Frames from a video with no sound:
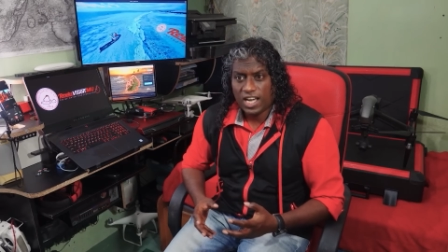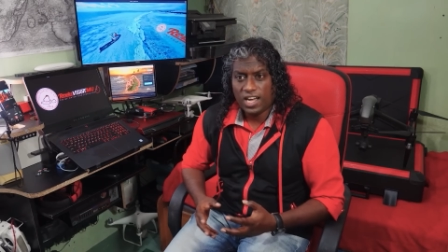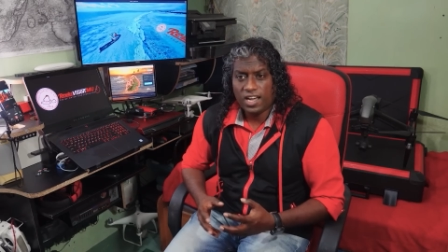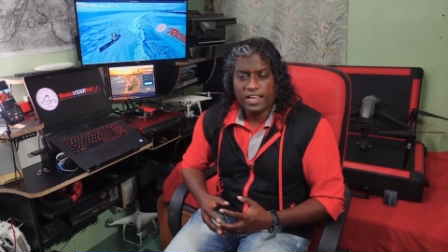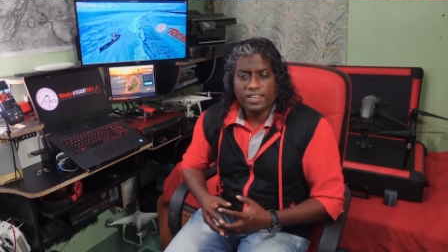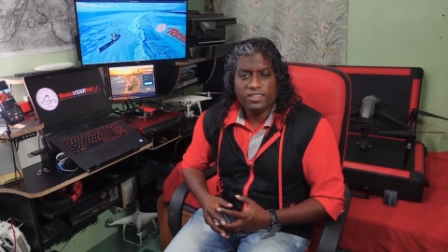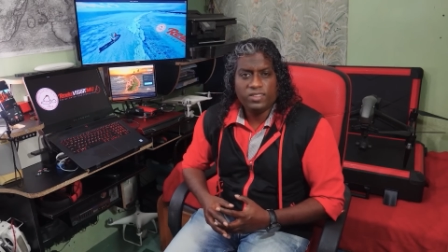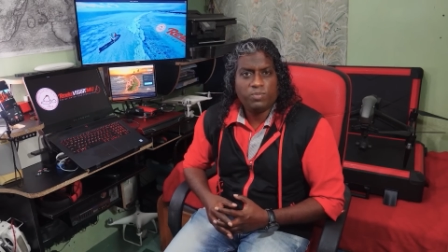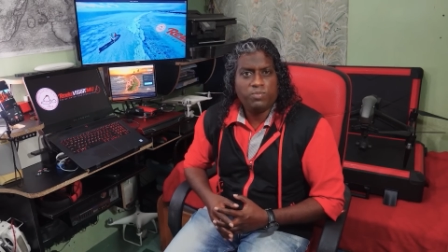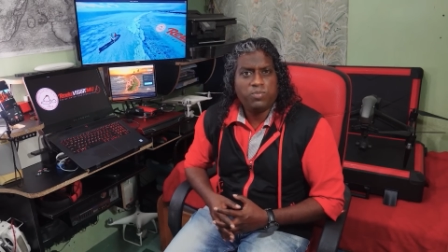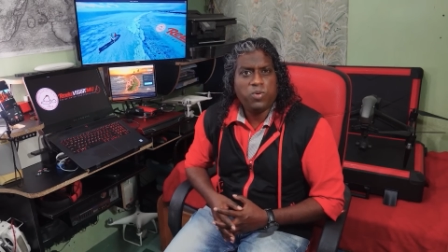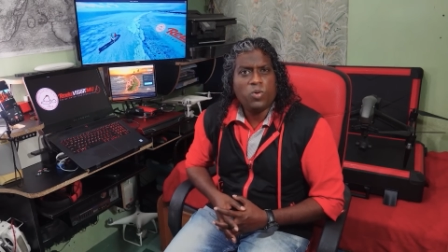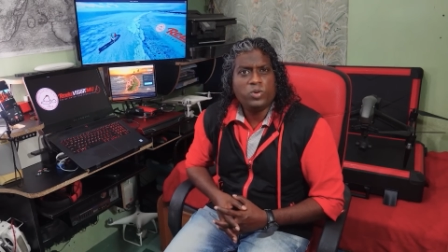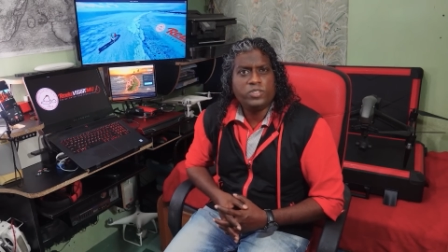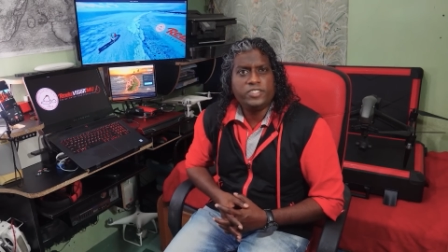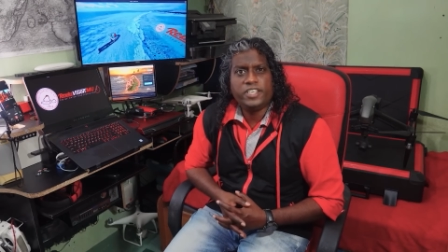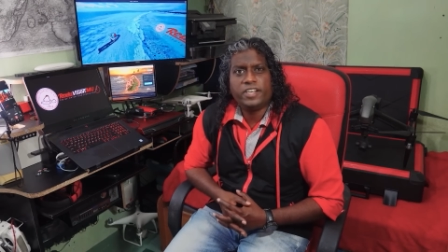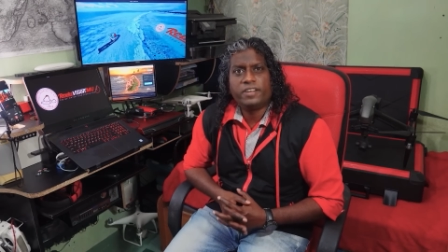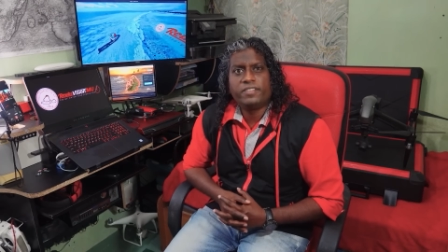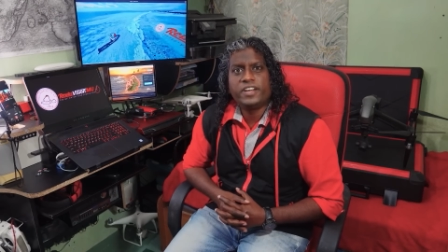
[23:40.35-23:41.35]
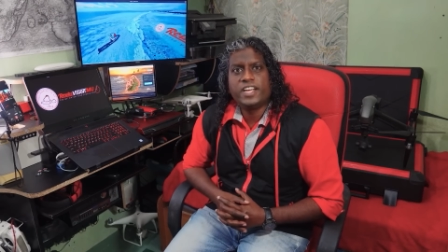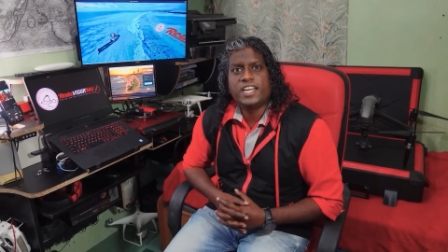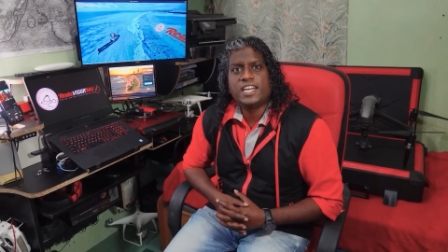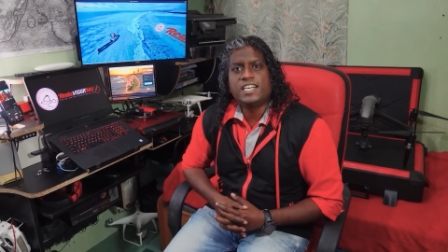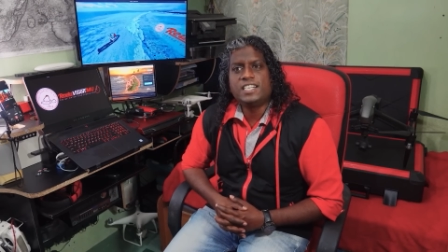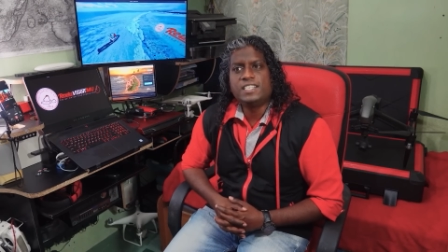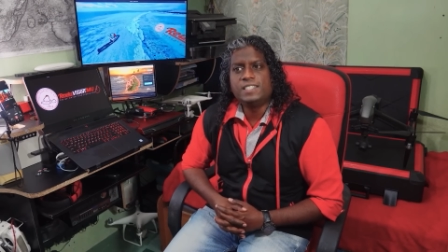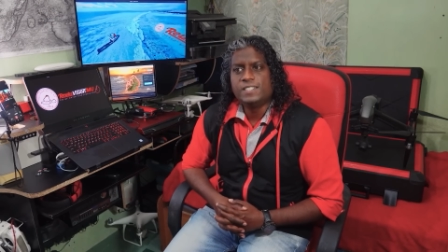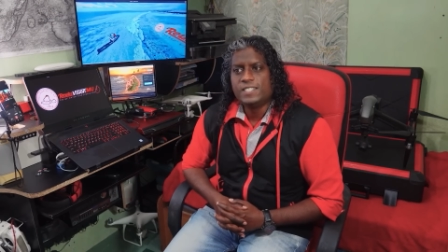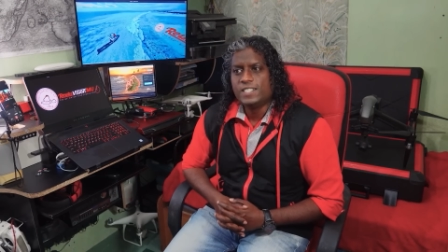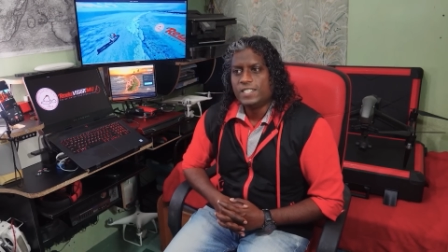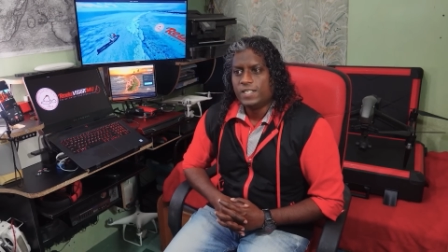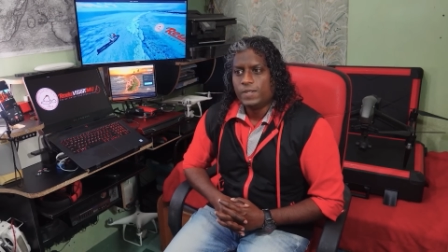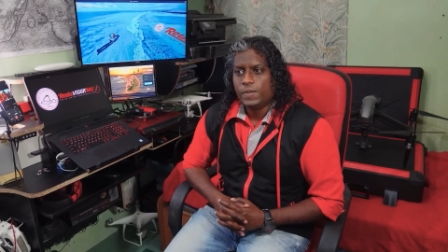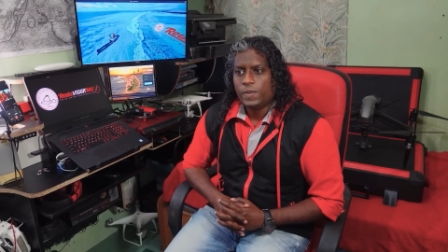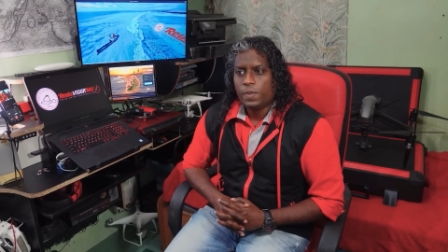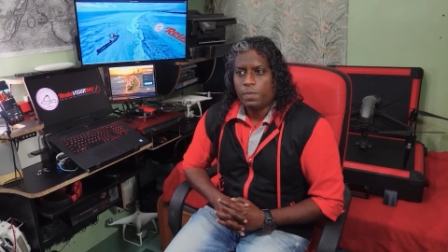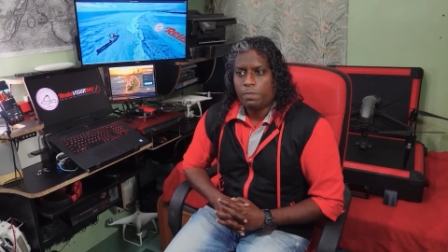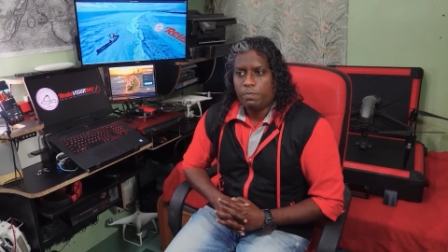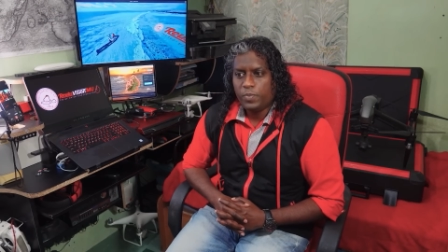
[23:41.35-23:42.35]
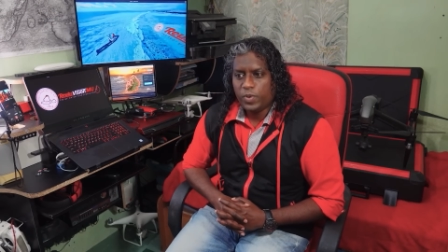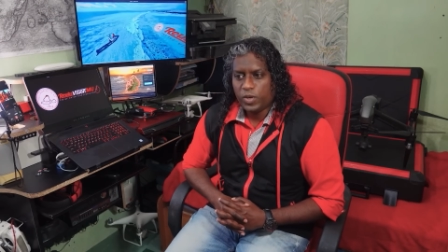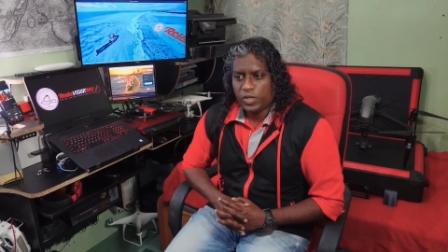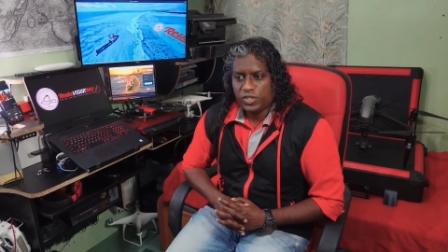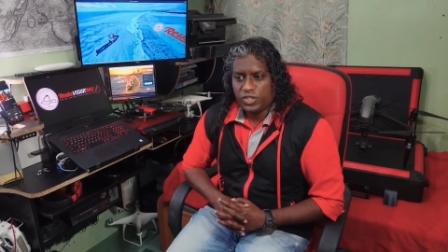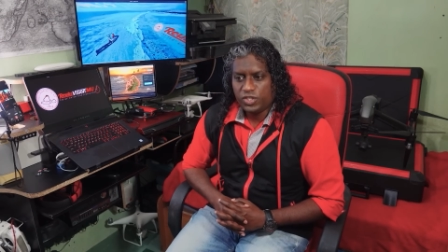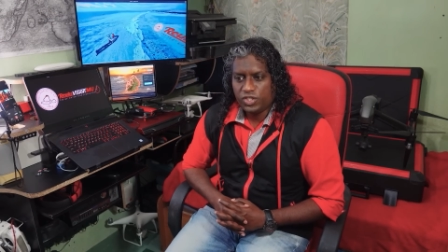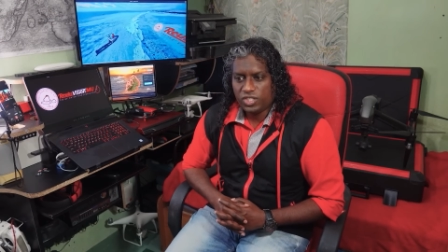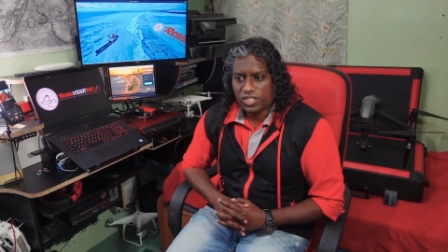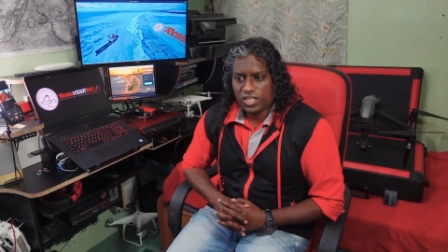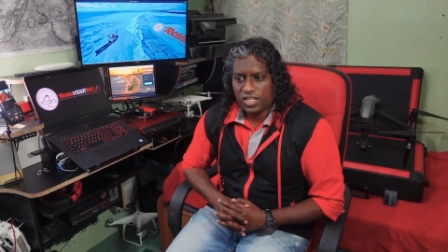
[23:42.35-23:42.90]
in the port area, but